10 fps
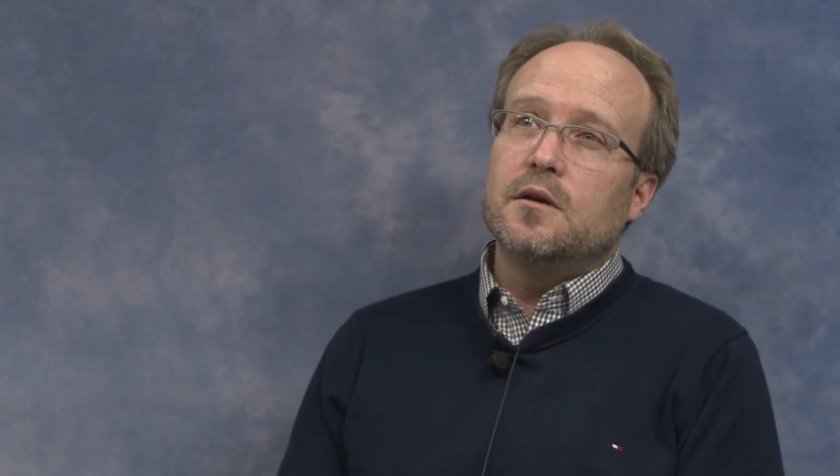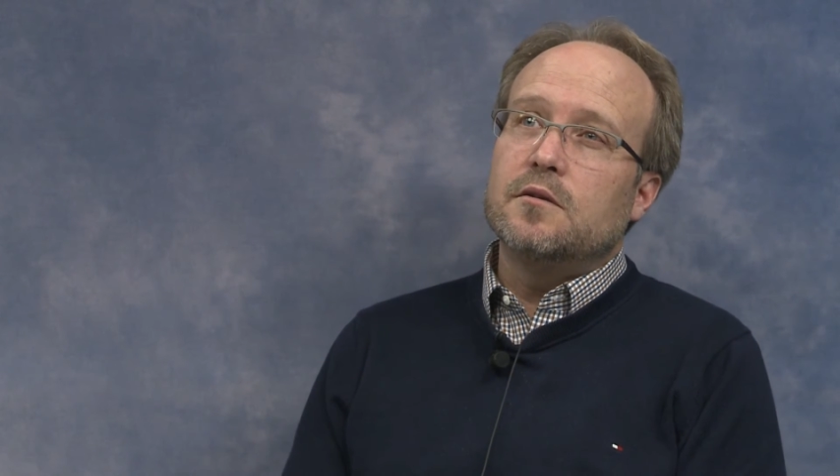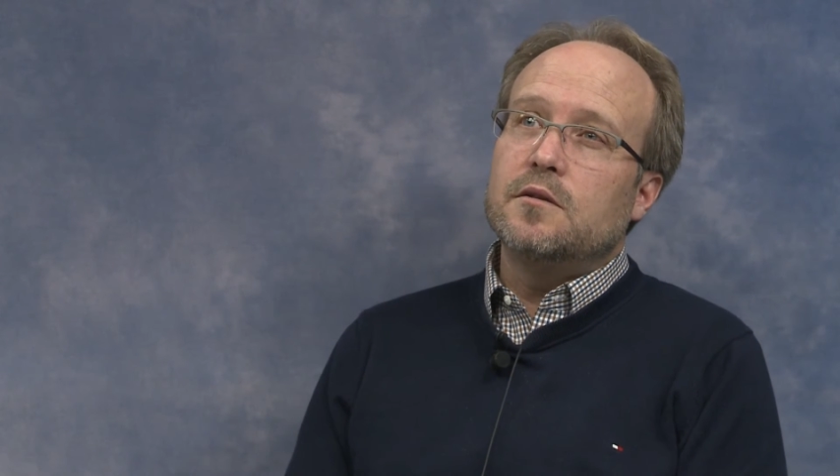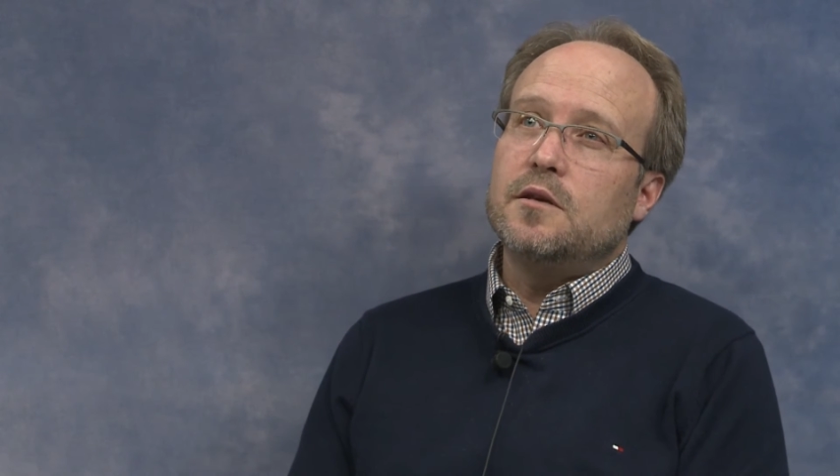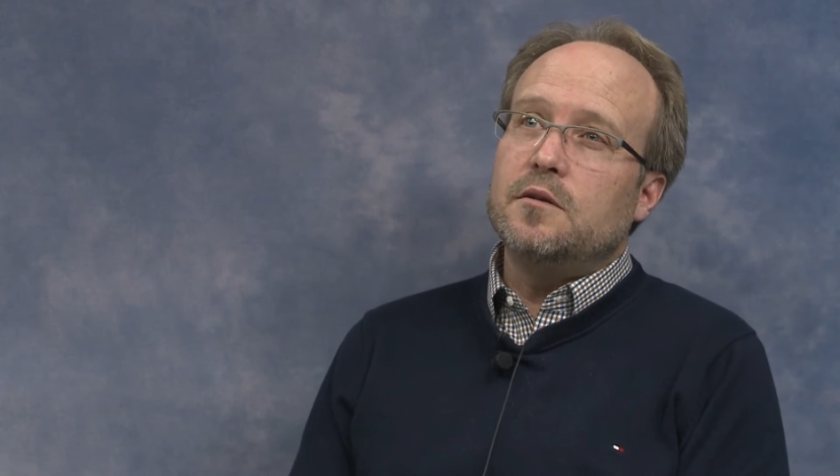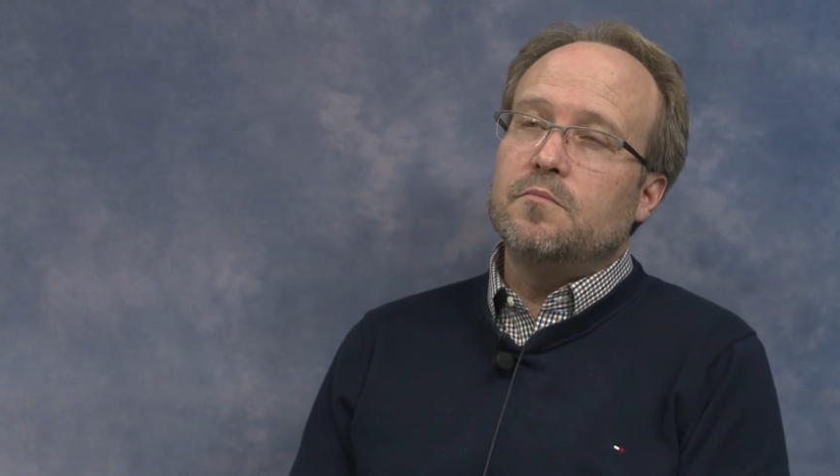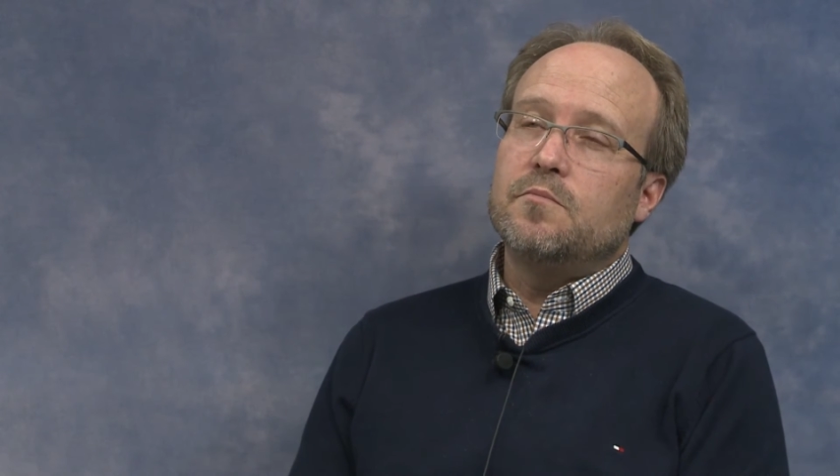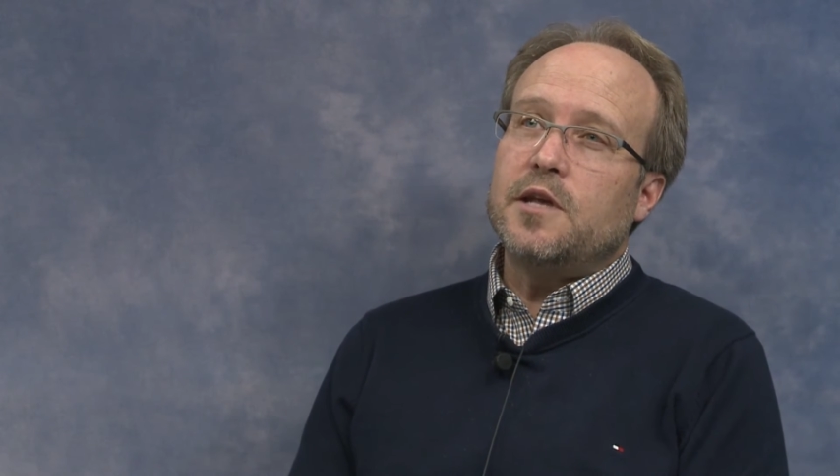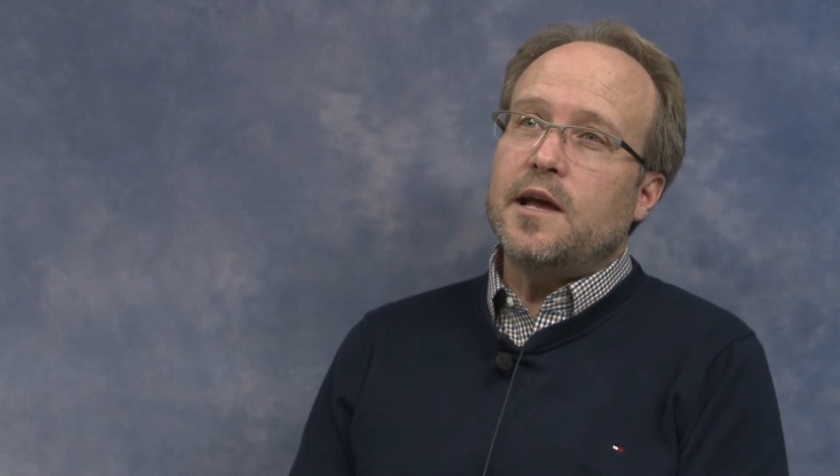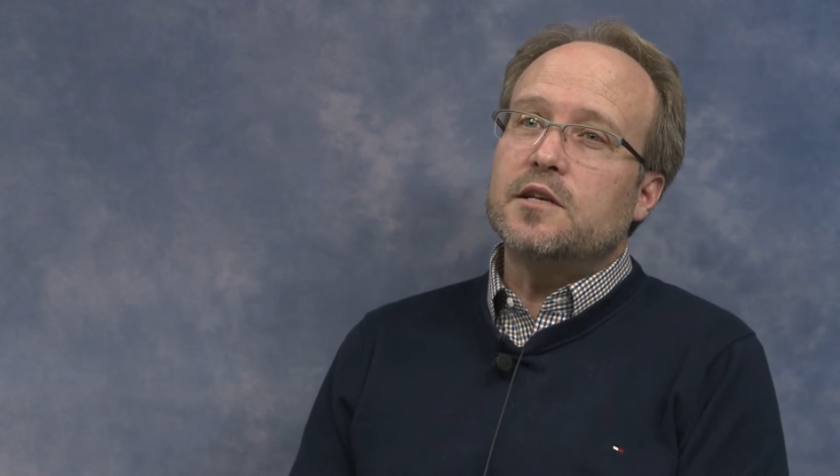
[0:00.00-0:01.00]
the
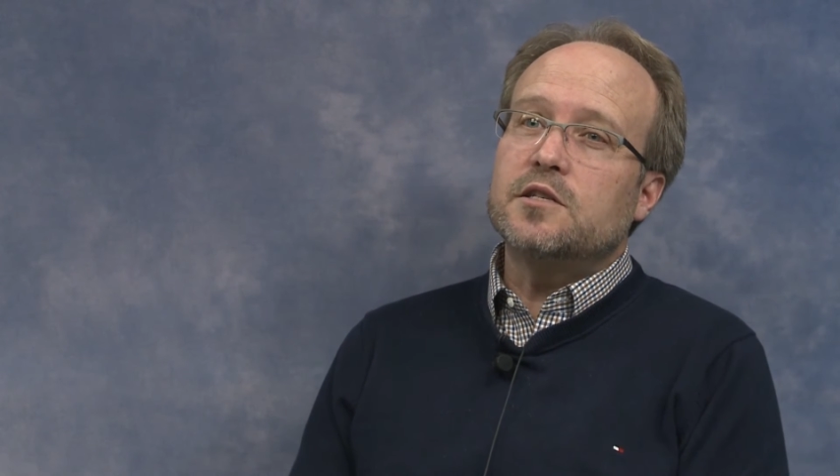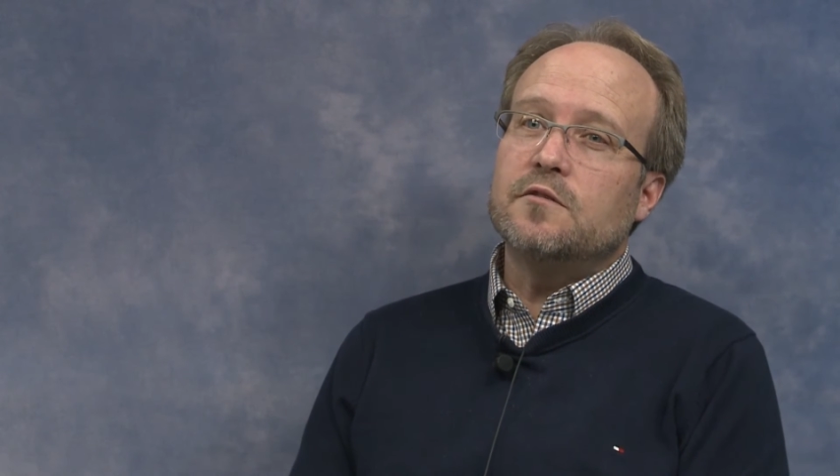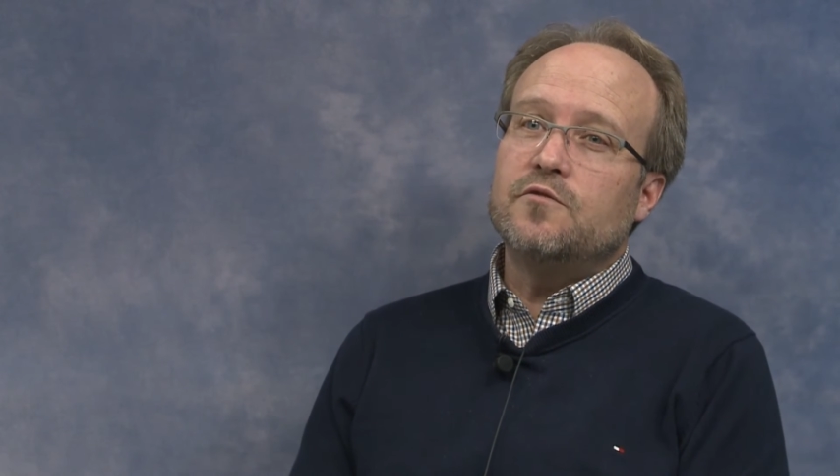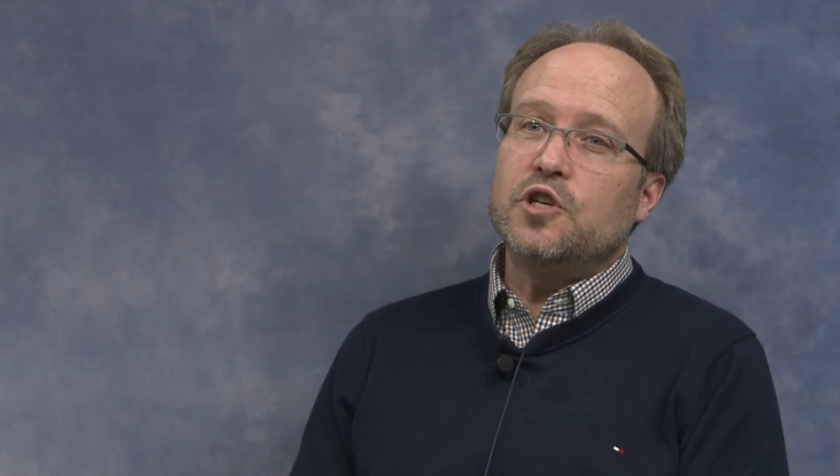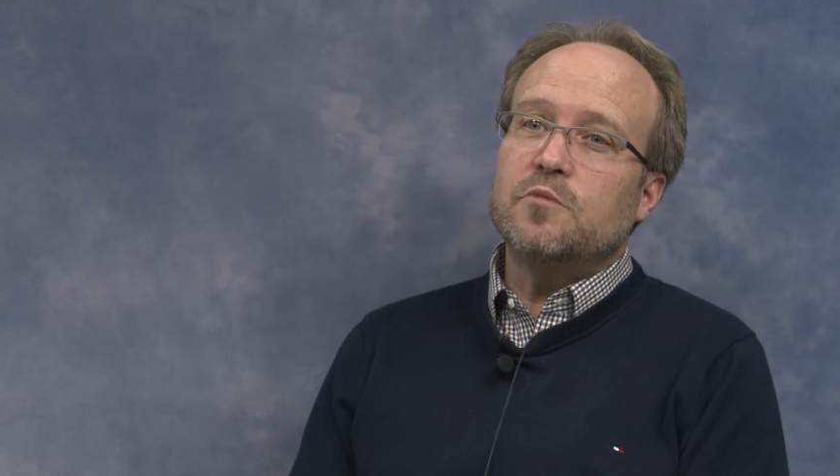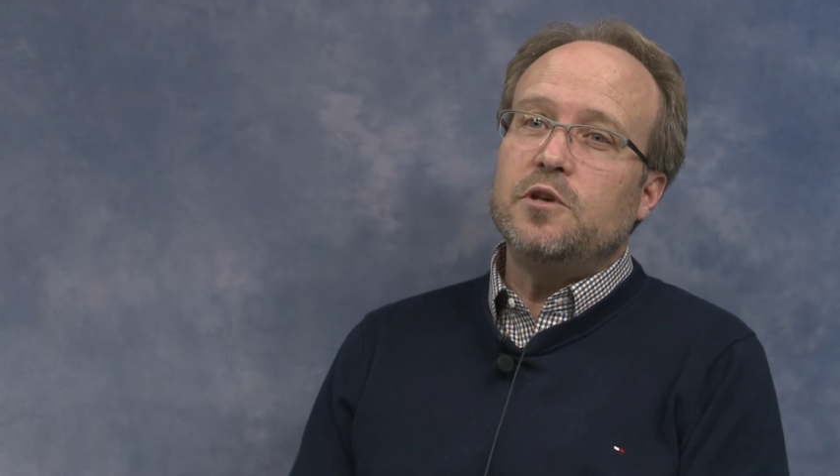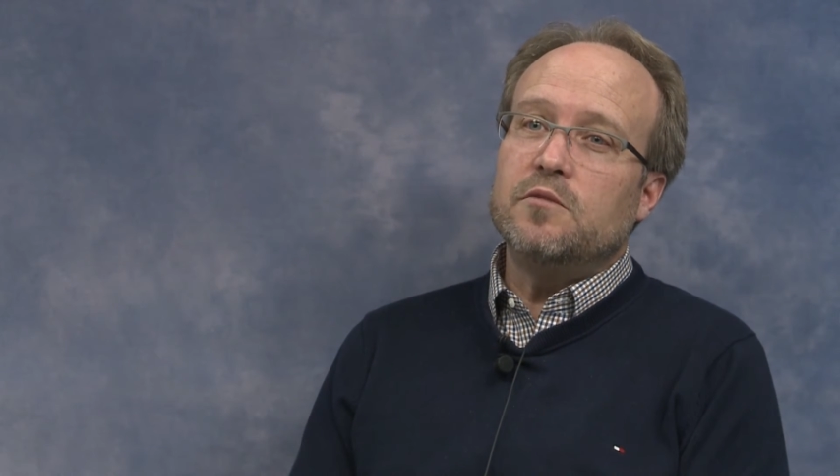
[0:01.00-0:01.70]
task of chickpea